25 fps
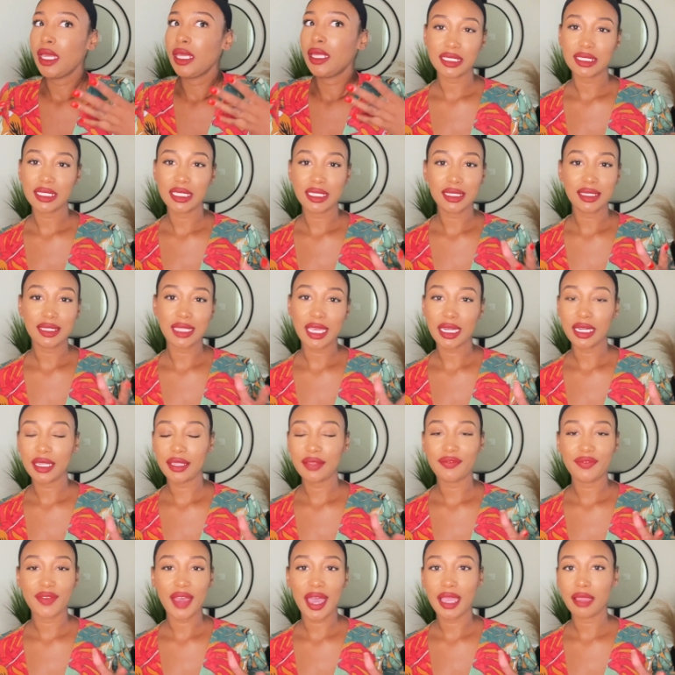
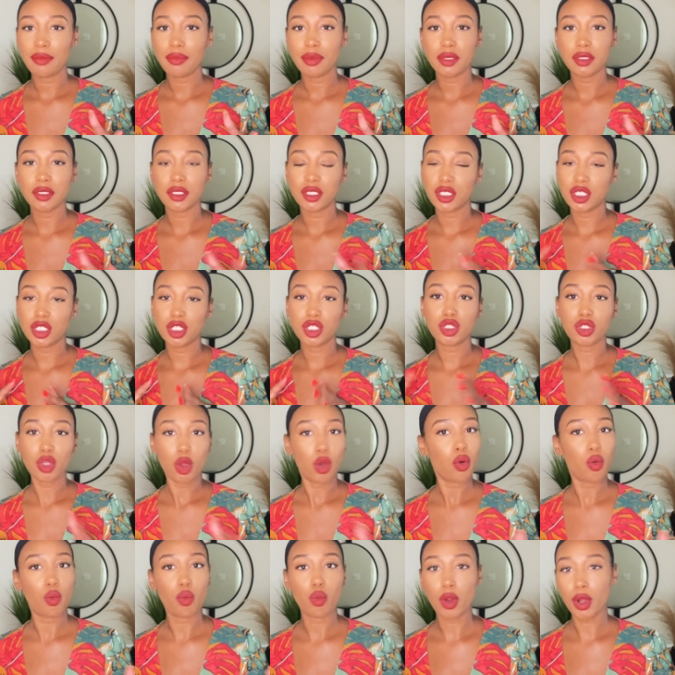synthetic fibers just
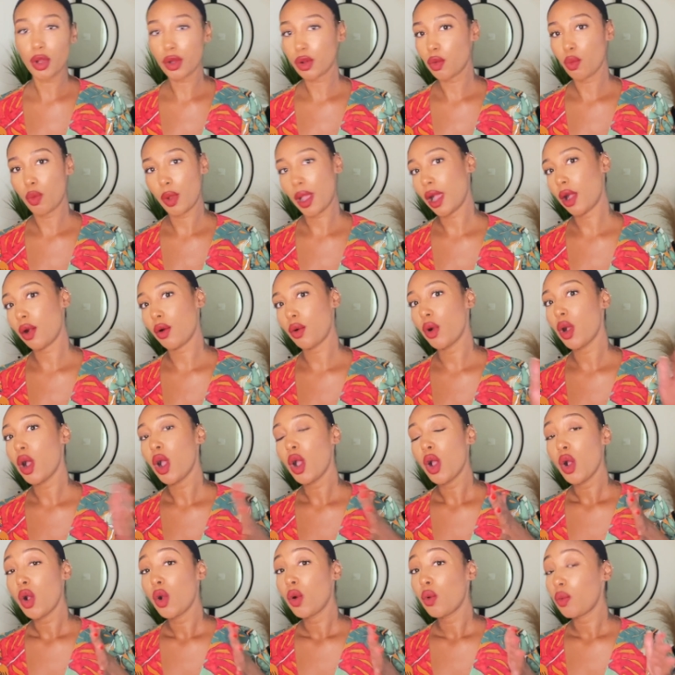don't work well
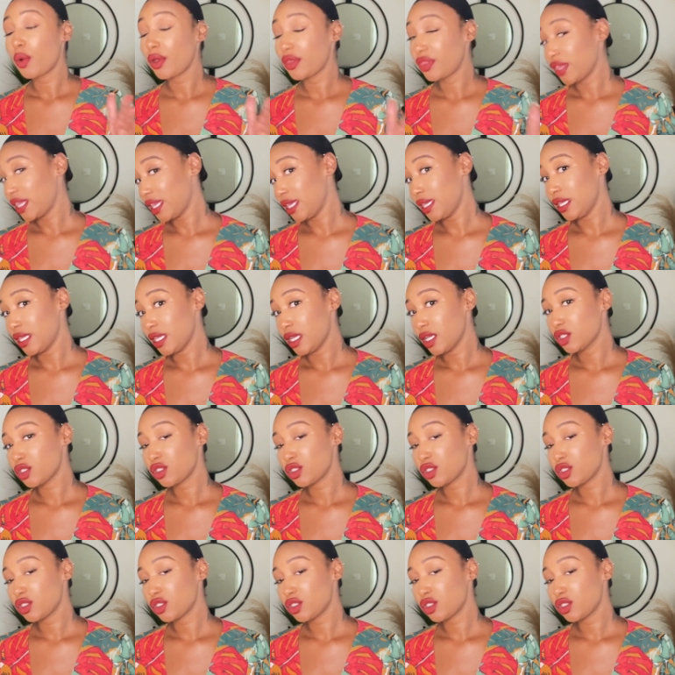with heat.